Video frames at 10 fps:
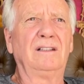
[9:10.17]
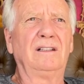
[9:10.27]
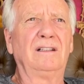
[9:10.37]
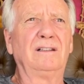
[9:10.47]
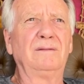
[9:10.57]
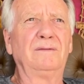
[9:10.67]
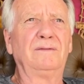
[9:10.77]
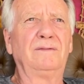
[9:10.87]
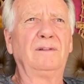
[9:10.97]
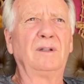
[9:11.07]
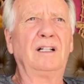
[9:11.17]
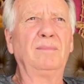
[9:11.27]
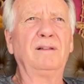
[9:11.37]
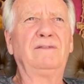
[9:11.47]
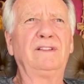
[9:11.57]
from a
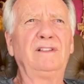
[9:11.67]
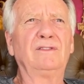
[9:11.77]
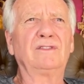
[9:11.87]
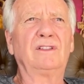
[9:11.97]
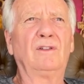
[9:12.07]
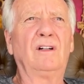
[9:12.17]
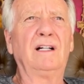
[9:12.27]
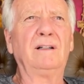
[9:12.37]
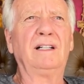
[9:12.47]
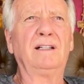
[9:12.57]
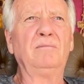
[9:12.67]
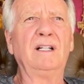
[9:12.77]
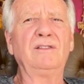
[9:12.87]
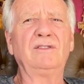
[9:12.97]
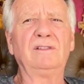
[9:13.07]
couple of videos ago. I had
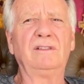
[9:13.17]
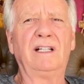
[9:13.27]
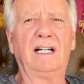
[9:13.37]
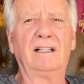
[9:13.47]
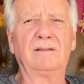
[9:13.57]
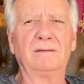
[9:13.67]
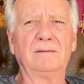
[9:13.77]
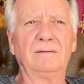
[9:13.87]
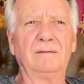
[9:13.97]
mentioned that